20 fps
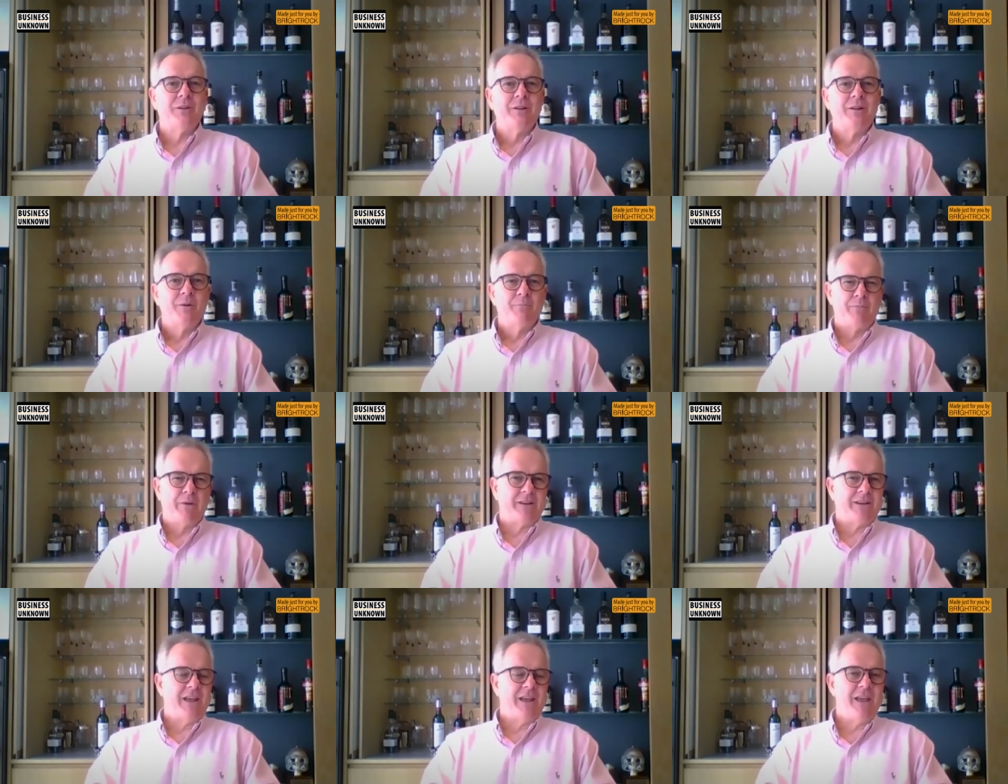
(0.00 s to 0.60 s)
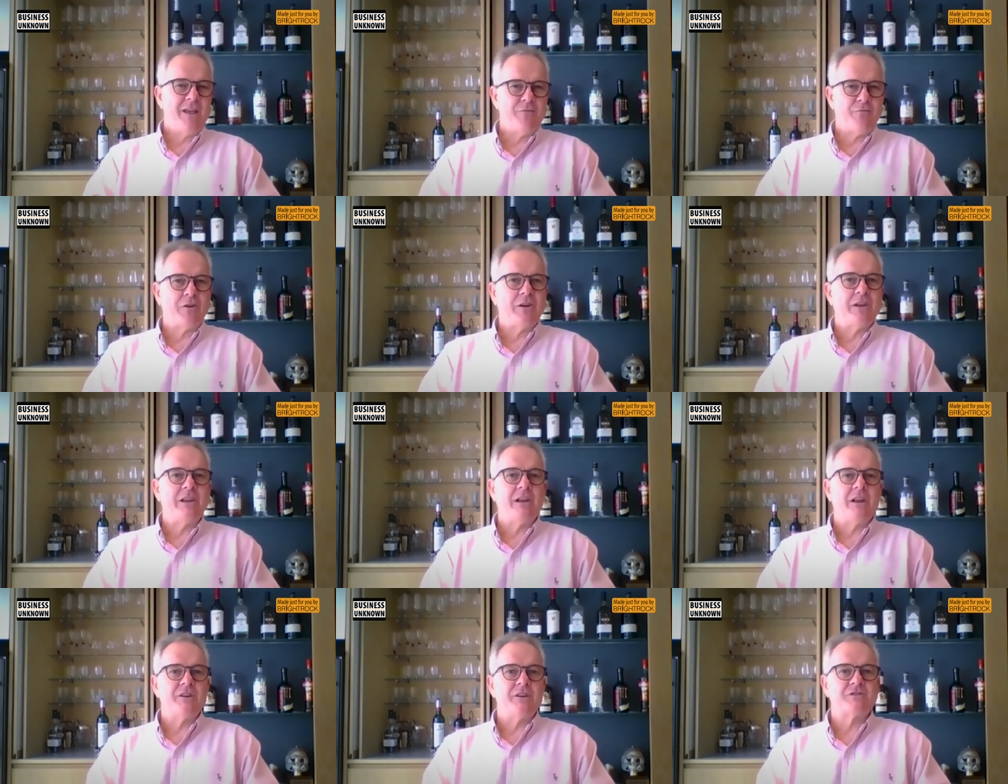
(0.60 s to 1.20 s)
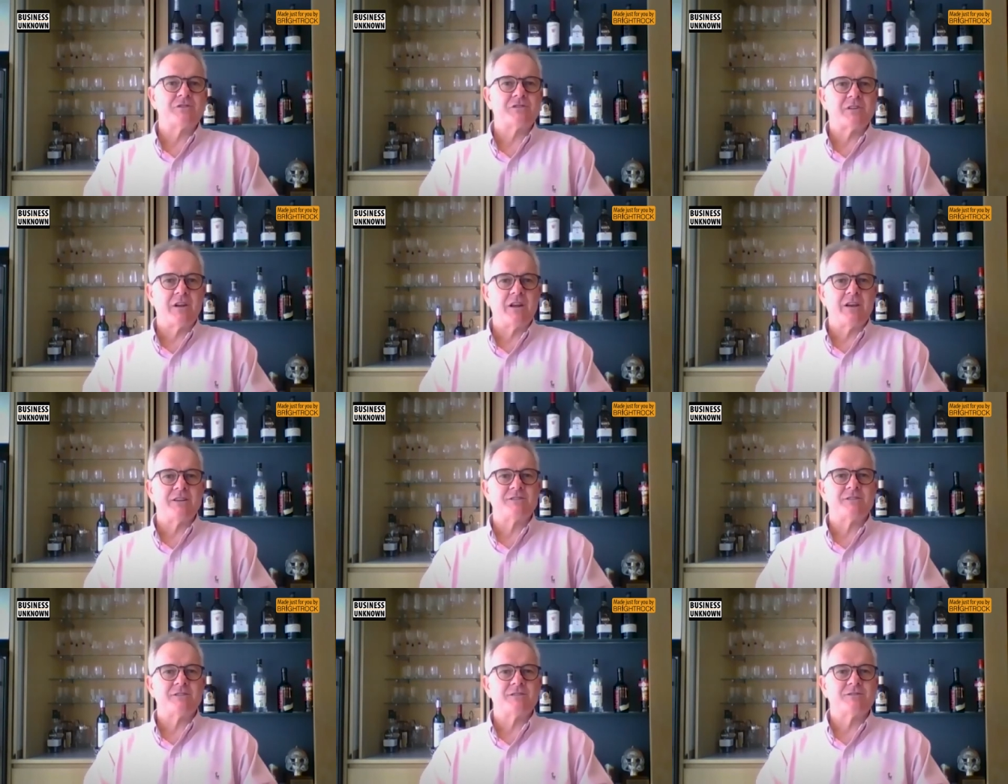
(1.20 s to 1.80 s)
but heavily
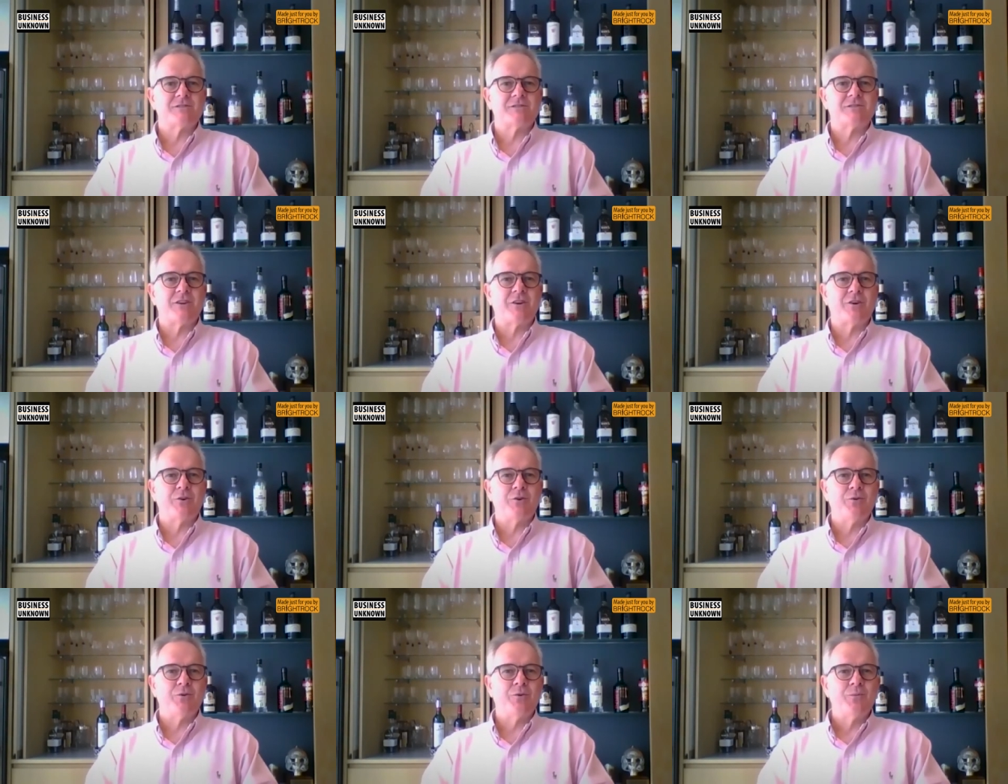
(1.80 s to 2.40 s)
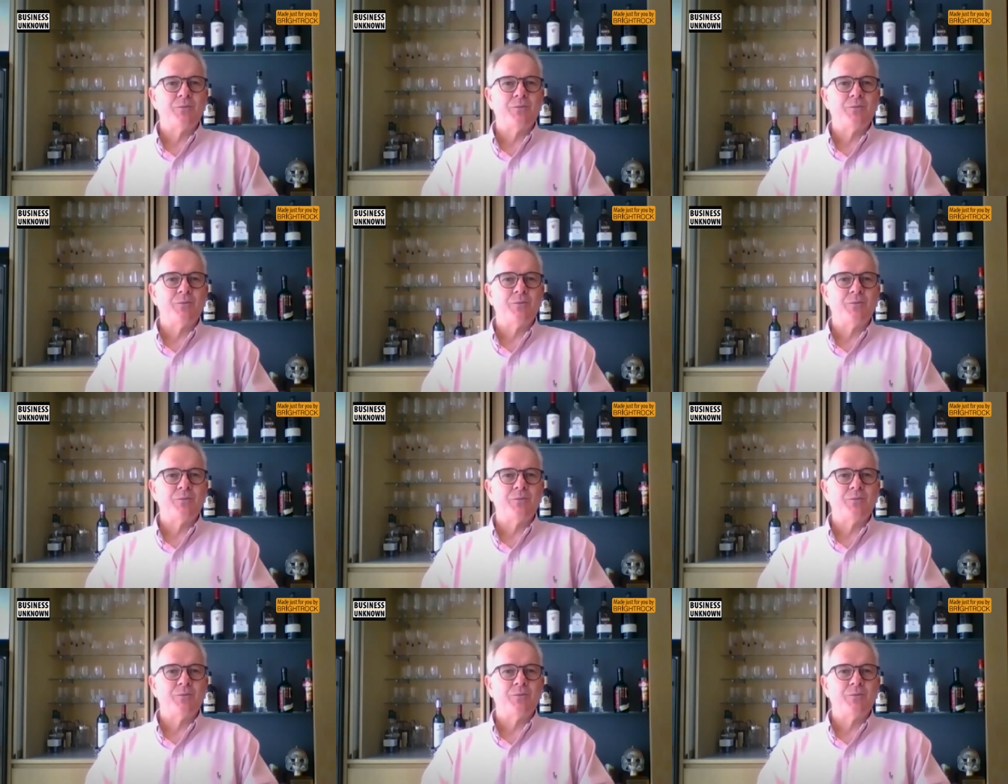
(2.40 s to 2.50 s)
legislated. So,